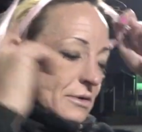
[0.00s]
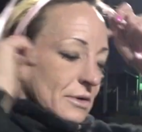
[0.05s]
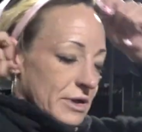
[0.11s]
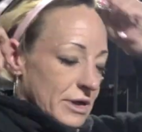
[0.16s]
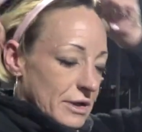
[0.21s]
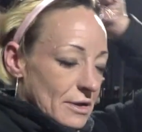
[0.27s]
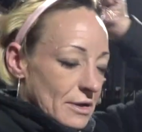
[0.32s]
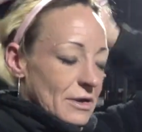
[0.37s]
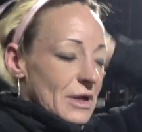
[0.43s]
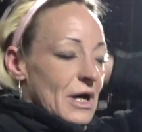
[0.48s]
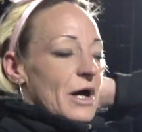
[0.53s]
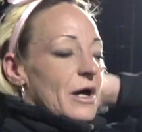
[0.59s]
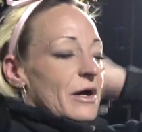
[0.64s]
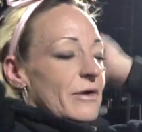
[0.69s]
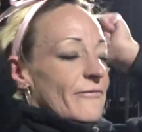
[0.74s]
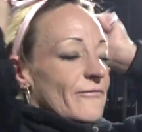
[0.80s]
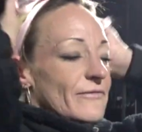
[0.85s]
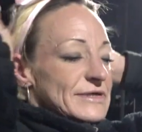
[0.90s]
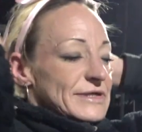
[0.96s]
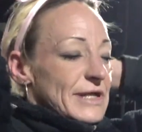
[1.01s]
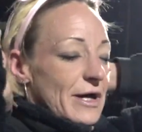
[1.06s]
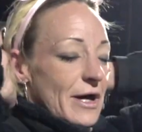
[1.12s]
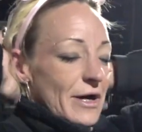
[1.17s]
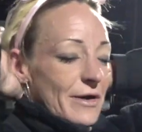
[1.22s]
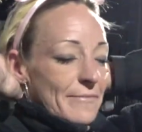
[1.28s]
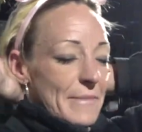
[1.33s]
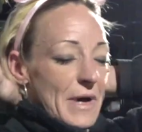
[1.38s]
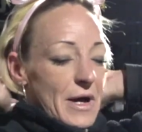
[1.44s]
Get a life and stay
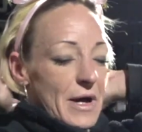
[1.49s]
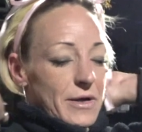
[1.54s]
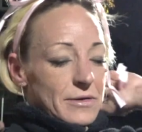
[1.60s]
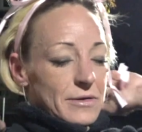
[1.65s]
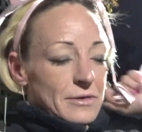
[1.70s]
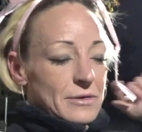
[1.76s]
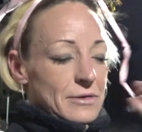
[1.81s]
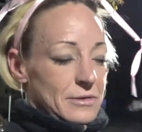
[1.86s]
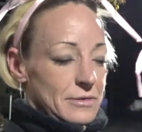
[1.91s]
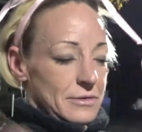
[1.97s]
out of mine.